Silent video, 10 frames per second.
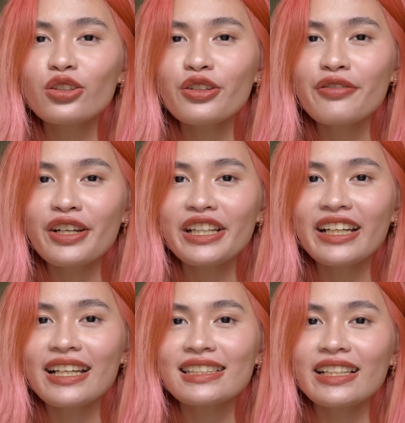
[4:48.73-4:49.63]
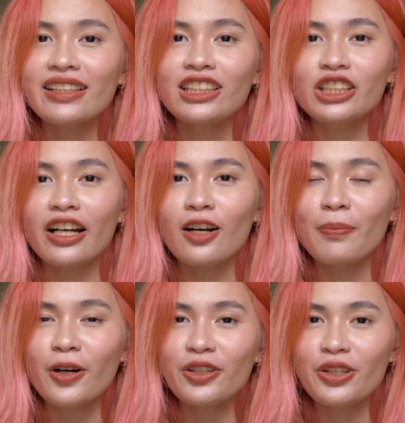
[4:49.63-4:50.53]
to you very nicely and they check
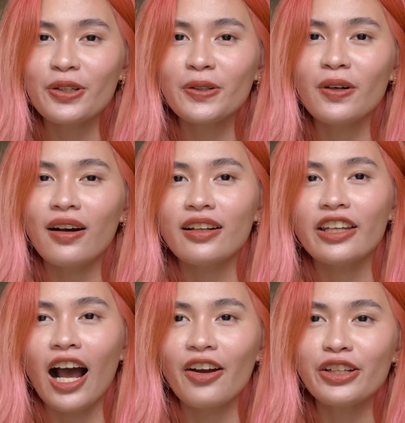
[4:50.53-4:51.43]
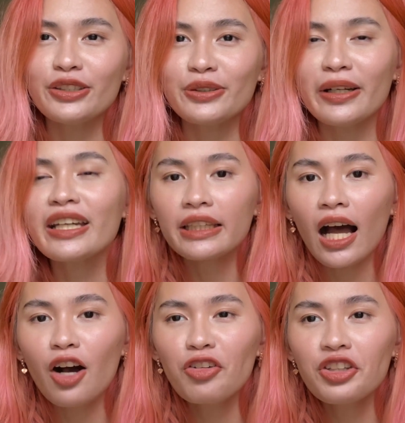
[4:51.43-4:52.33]
up on you and how you're doing.
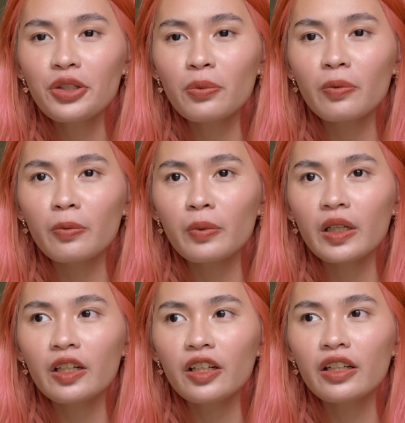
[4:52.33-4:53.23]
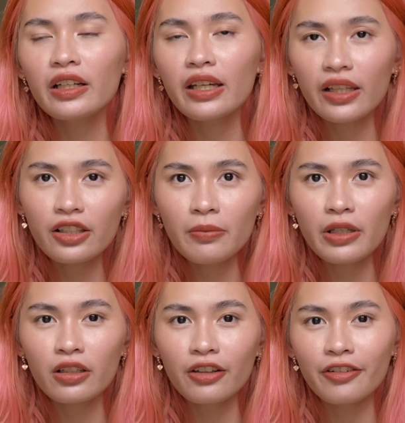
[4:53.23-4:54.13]
Now that we're in the
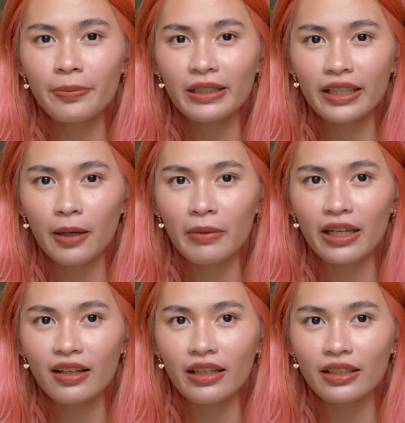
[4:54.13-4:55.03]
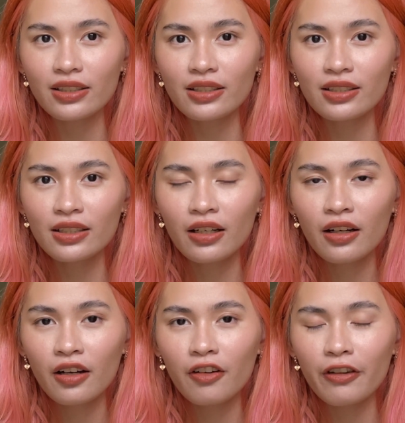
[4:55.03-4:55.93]
middle of a pandemic, it's
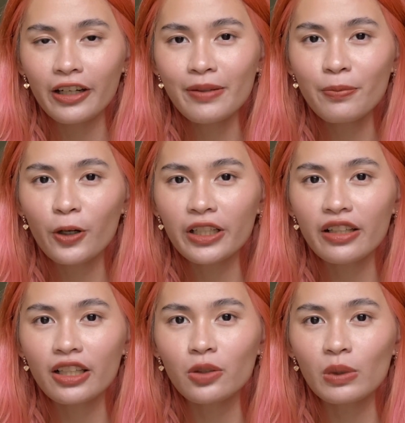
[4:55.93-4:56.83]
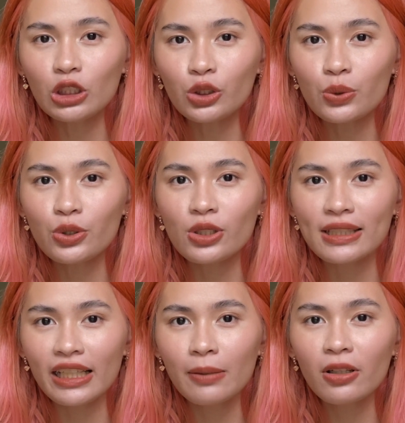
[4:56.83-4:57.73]
very important that we choose
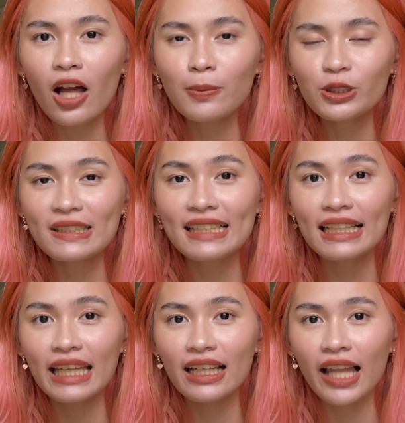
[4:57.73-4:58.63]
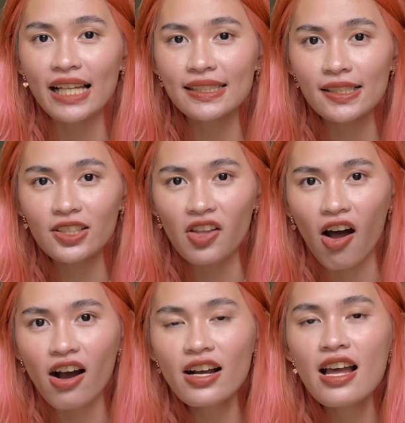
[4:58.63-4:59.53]
sustainable options that can last us
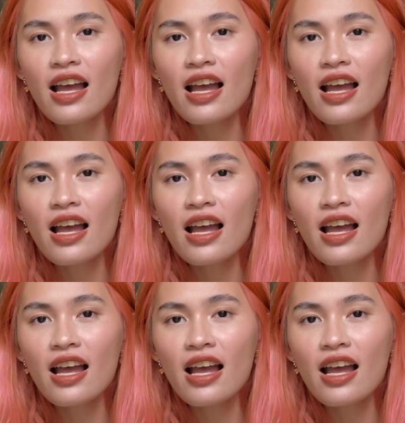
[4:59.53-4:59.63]
long.